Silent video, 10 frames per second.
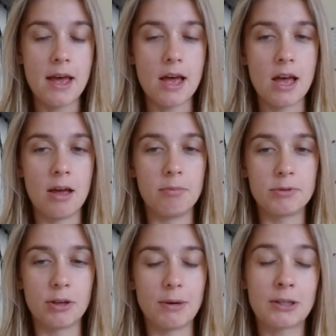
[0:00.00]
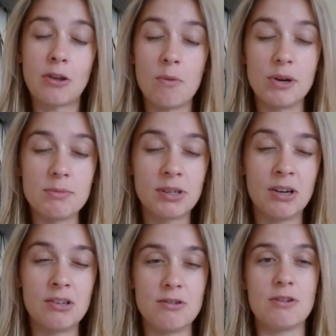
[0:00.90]
Um, so I don't want him to go
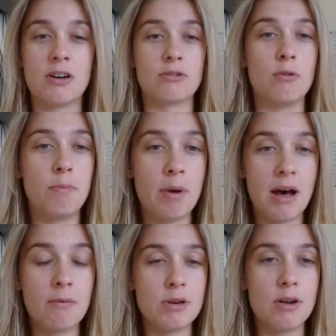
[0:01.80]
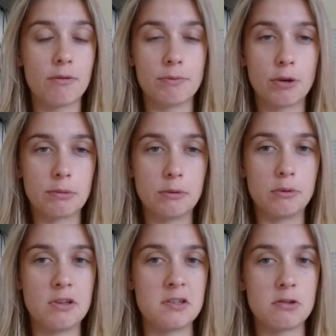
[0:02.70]
to Newcastle, but we know from top
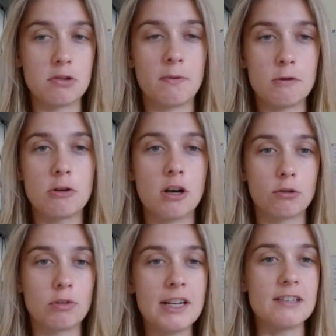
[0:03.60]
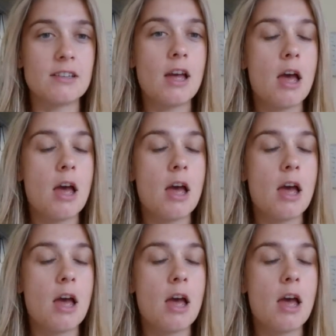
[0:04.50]
sources he's top of Newcastle's list.